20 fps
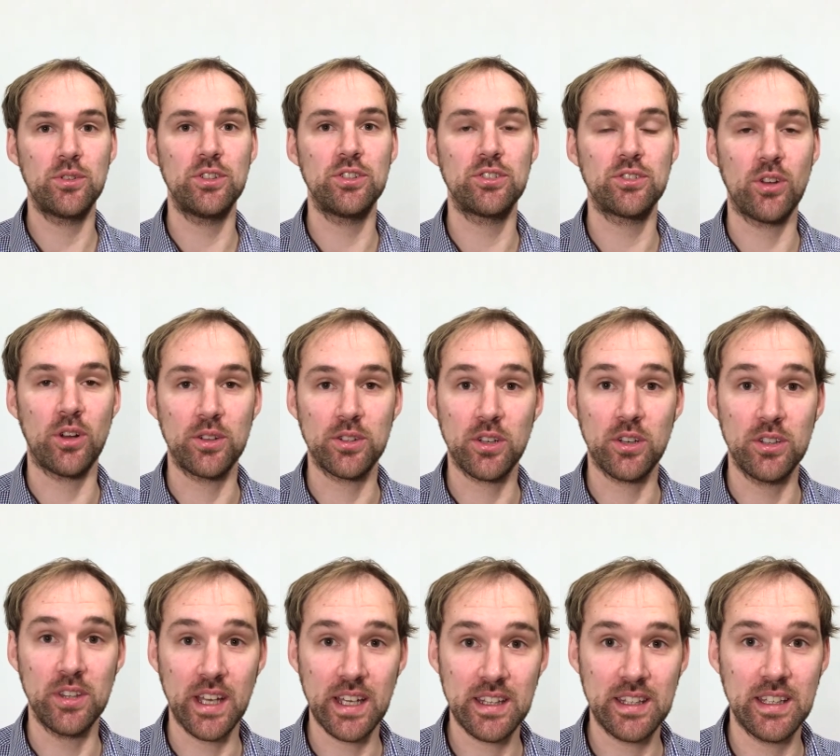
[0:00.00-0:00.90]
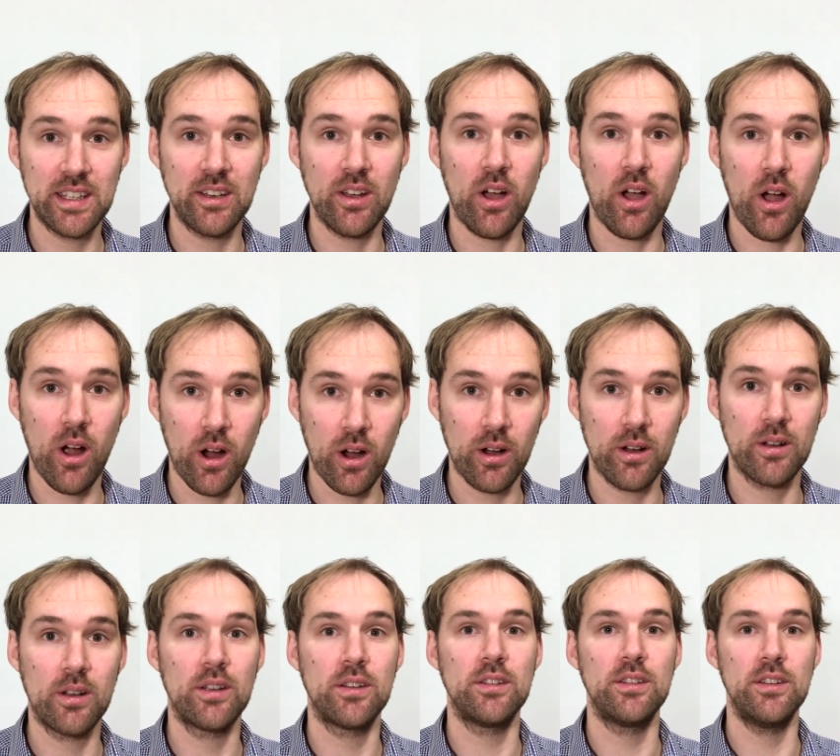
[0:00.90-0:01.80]
to start connecting
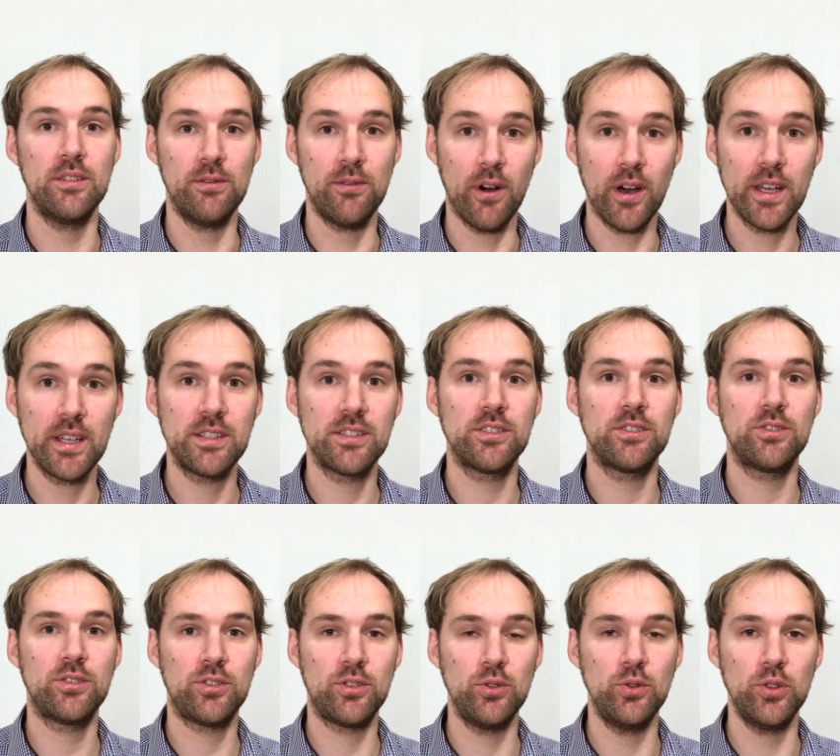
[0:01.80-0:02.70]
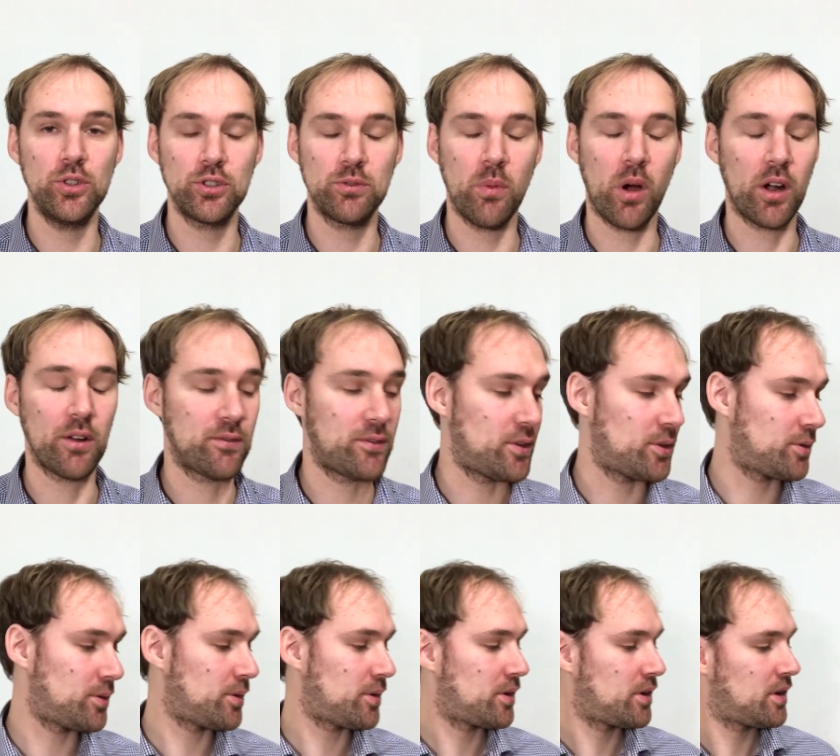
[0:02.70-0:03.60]
our device to the
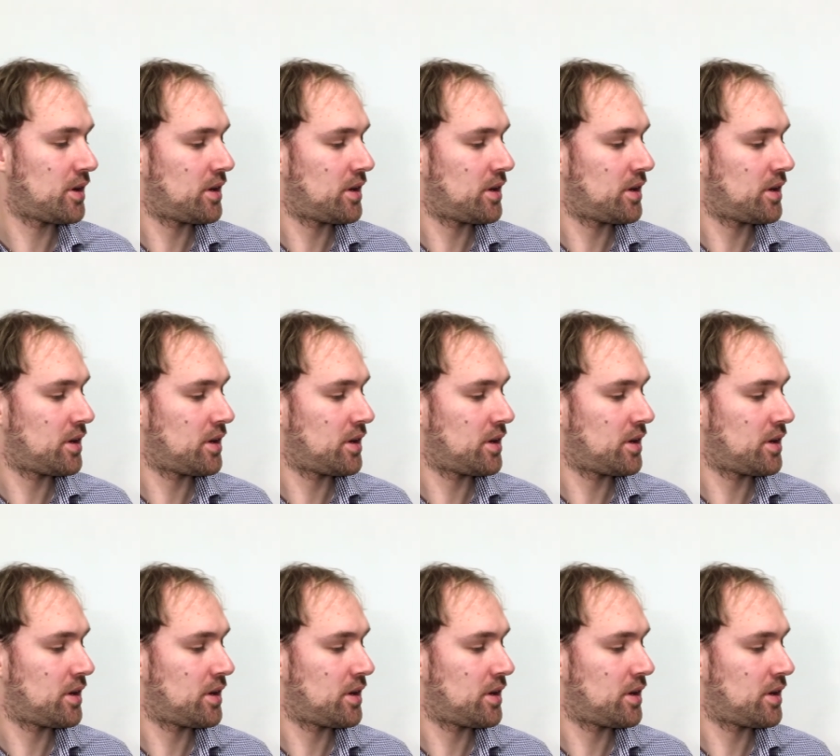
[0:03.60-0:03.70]
smartphone.